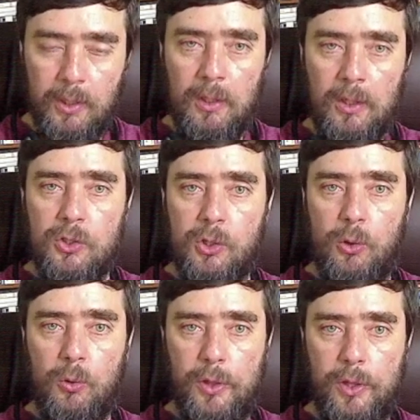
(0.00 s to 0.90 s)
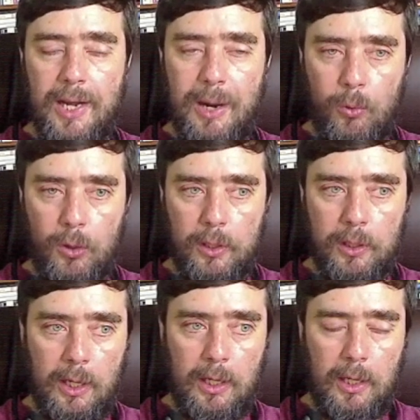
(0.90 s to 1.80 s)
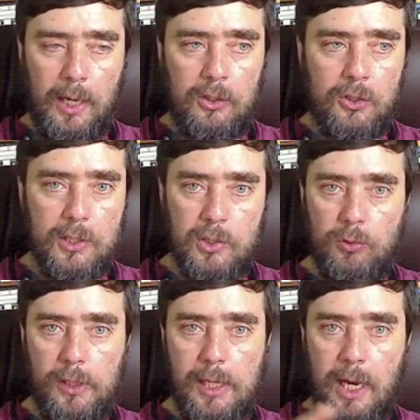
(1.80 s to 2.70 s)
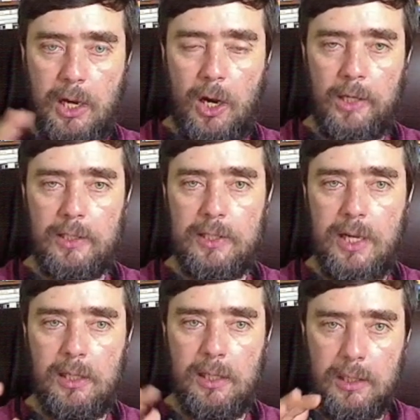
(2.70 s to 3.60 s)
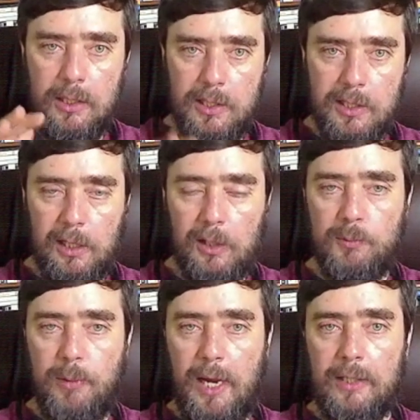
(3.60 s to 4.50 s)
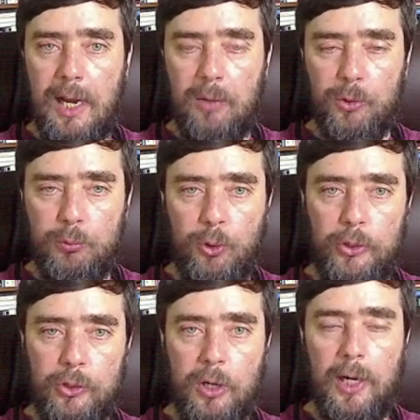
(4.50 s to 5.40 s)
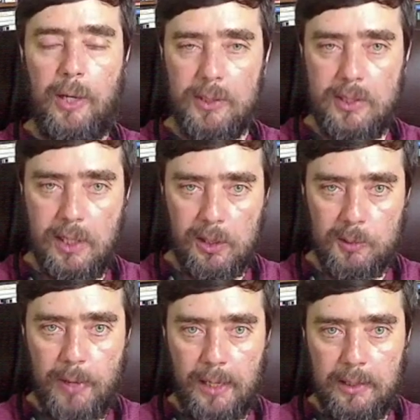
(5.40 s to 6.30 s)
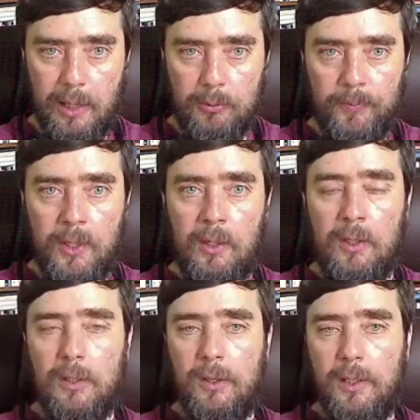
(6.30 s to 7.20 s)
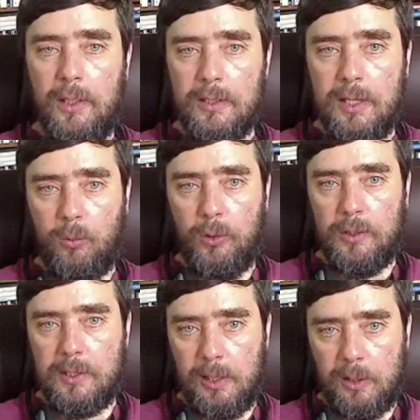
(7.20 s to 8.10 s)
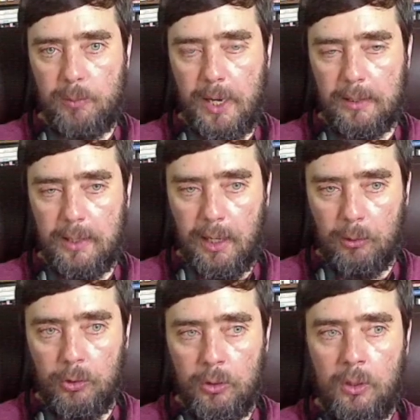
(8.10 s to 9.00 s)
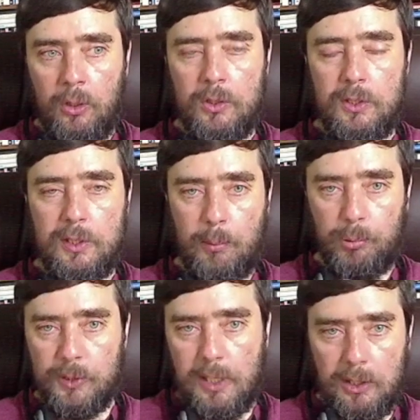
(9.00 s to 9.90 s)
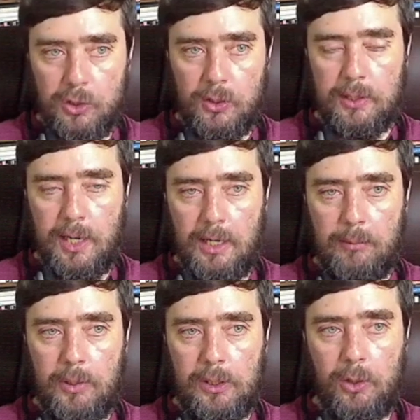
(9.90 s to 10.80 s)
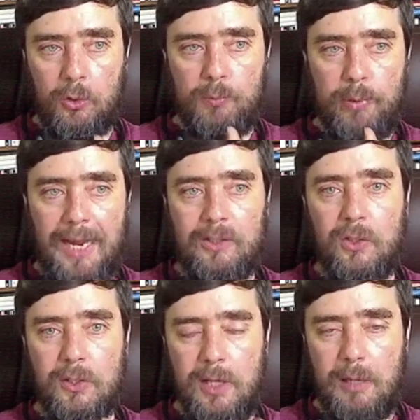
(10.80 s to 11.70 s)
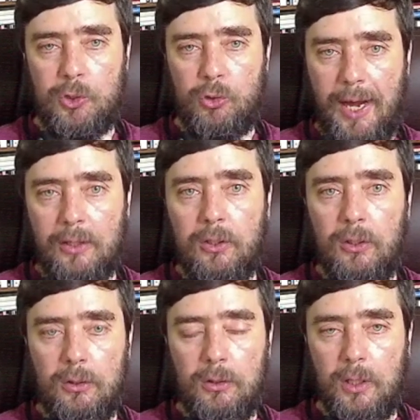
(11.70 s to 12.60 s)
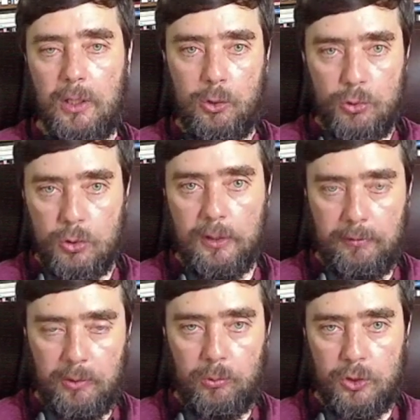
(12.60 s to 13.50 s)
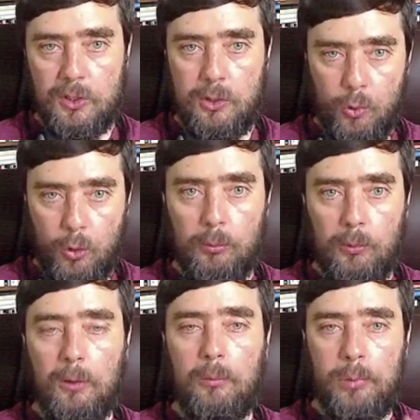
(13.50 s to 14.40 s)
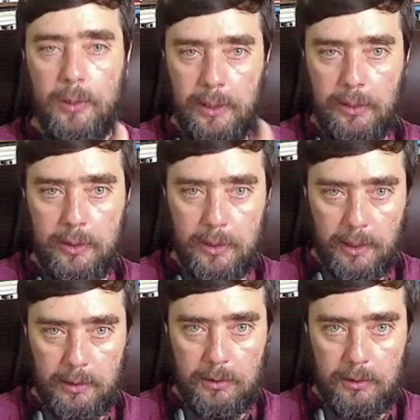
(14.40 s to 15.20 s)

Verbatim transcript: Okay. So the network uh, enters this really chaotic state, and then it settles back down. When you pull the drug out, it settles back down. The thing is that when it settles back down, some percentage of the time, it goes back to the same attractor that it used to live in, which is a normal planarian head.